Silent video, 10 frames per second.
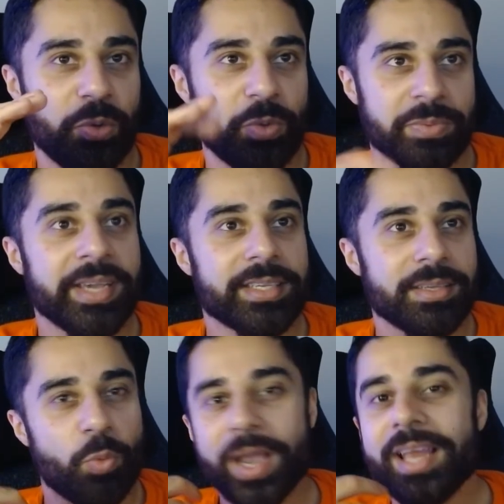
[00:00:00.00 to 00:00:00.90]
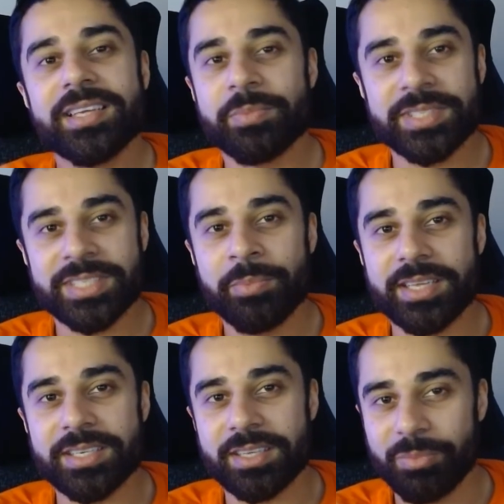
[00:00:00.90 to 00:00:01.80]
which makes it way less
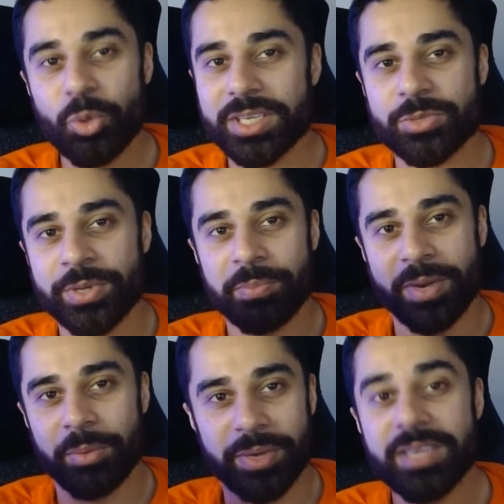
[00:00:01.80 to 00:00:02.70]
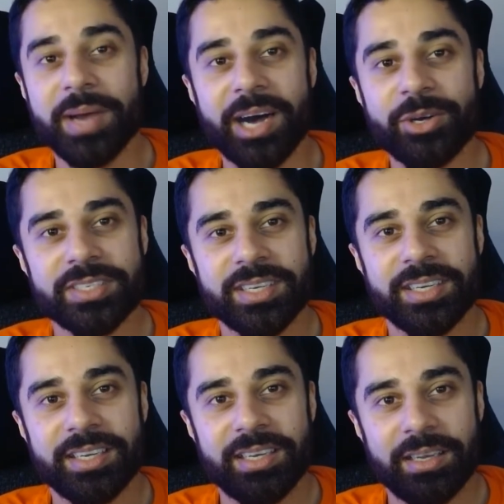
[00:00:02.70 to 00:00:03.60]
intimidating in the mornings when I open up my emails,
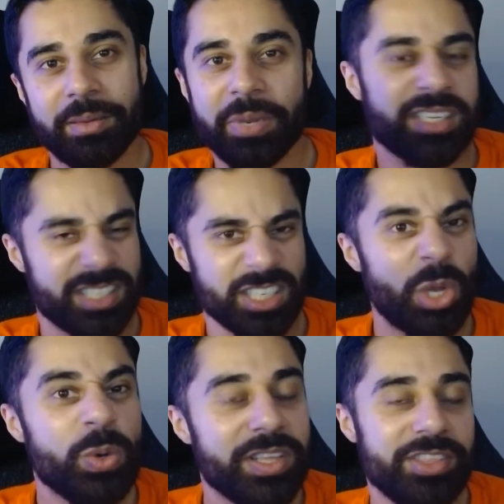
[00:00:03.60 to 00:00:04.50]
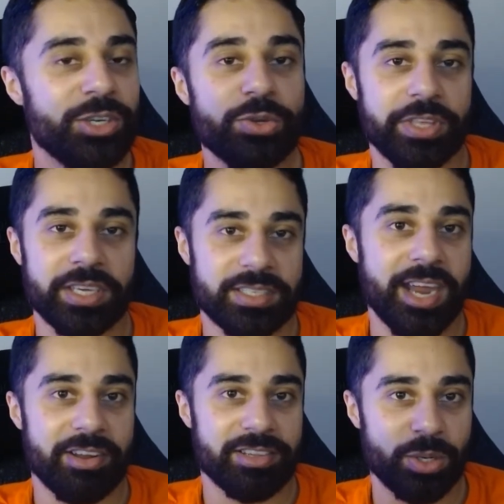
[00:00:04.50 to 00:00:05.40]
because it's only the new things
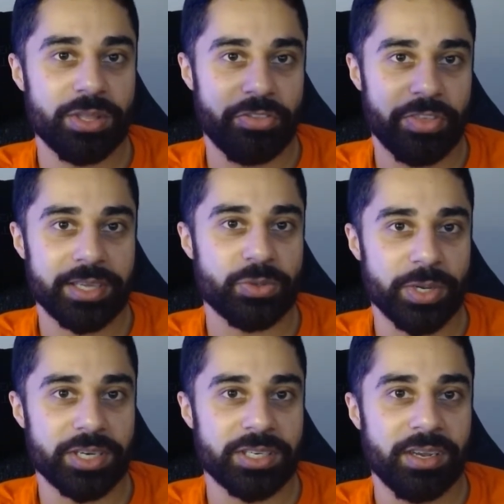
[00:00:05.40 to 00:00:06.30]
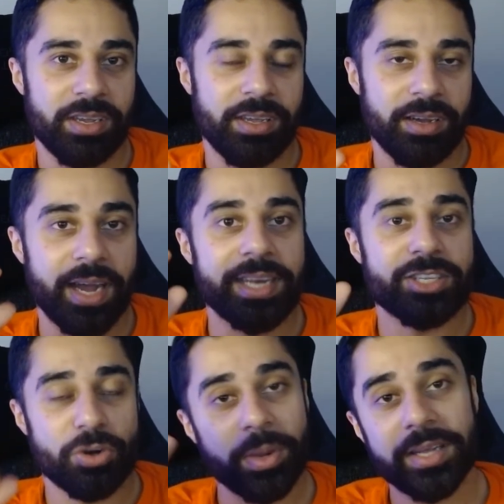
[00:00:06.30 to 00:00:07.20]
there. It's only the things which I need
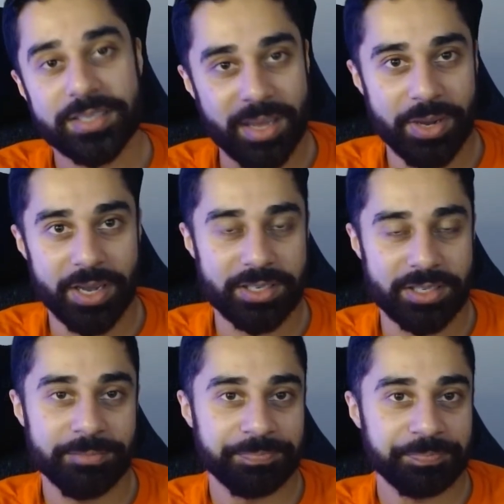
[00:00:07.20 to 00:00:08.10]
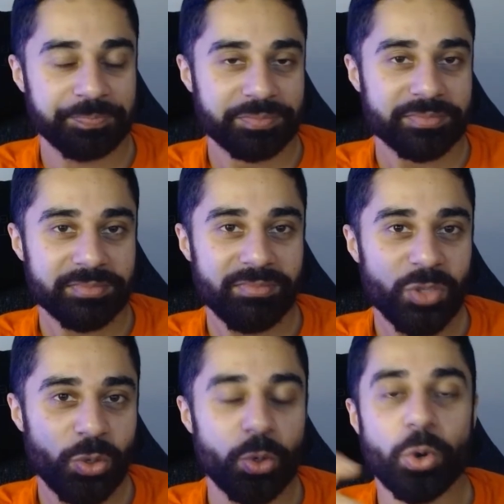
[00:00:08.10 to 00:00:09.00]
to reply to that person,
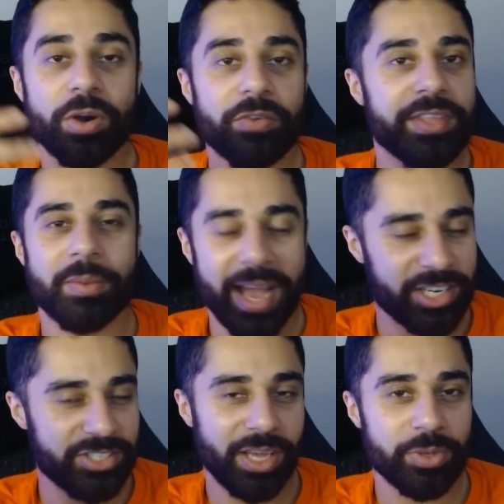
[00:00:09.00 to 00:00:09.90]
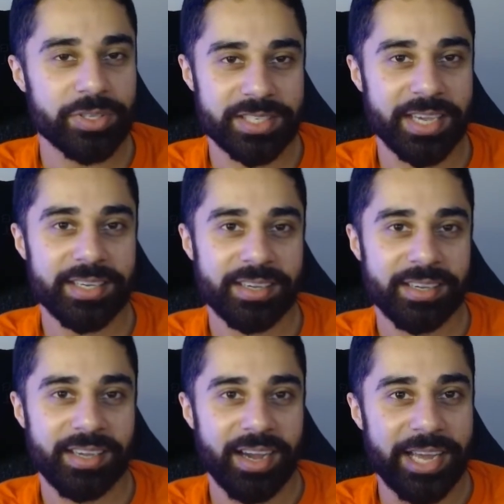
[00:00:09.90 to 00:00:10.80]
or there's some action that I want to take.
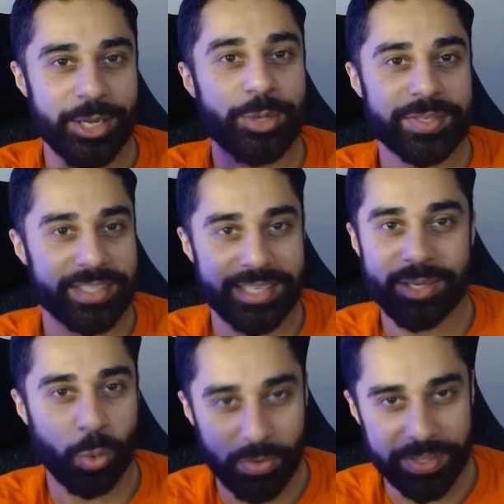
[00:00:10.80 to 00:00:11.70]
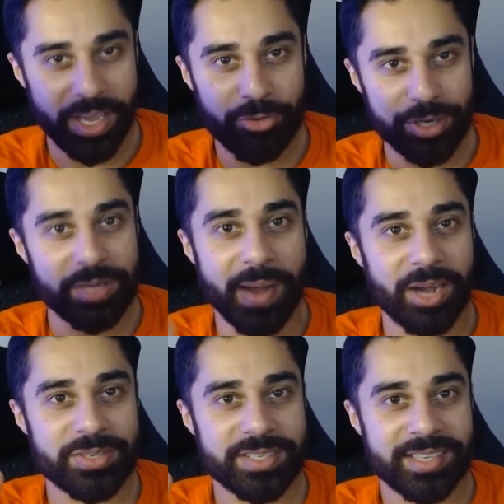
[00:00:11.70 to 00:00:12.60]
I don't see all of the other
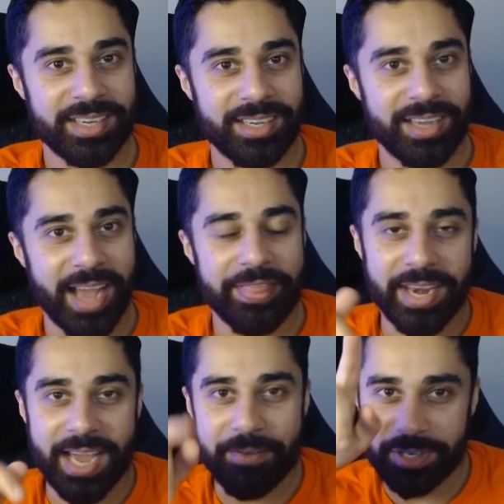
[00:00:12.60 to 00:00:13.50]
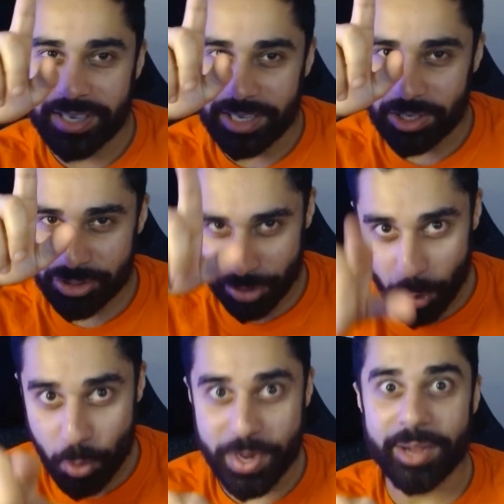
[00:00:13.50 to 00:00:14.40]
emails, and then I have to like
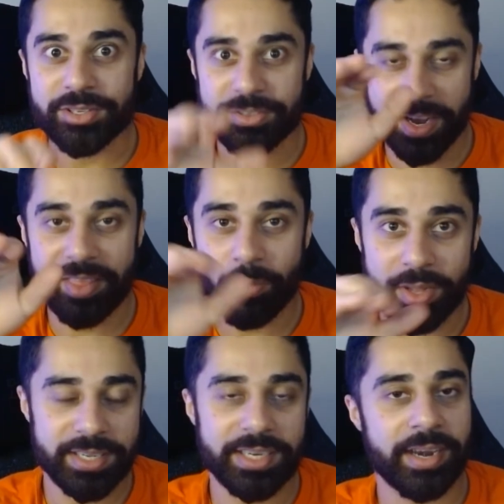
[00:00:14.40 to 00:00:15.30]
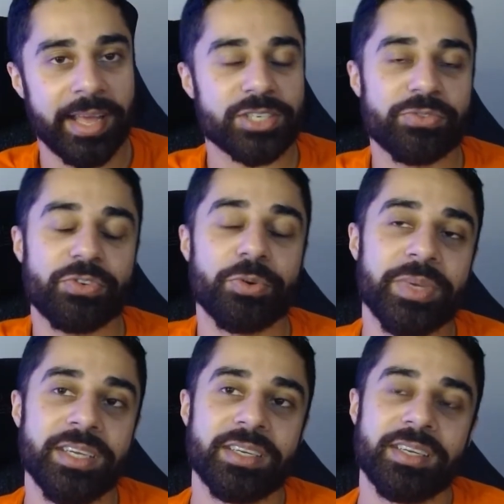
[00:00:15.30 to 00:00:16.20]
scroll down to find the ones that need an action
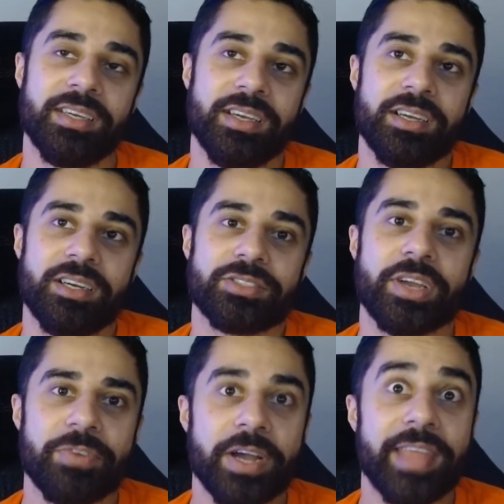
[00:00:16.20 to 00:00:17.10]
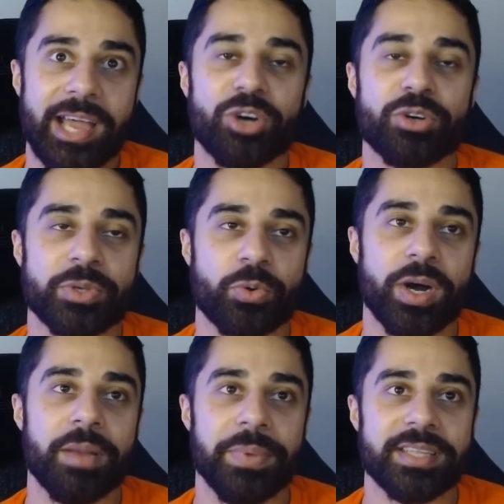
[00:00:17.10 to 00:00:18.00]
from me. So I find that helps me
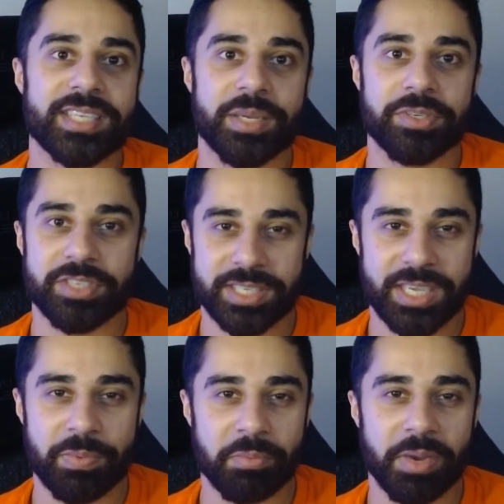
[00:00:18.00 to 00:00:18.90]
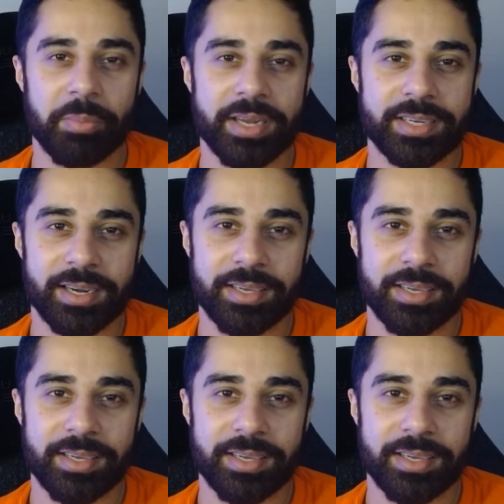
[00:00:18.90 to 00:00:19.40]
quite a bit in terms of just keeping my mind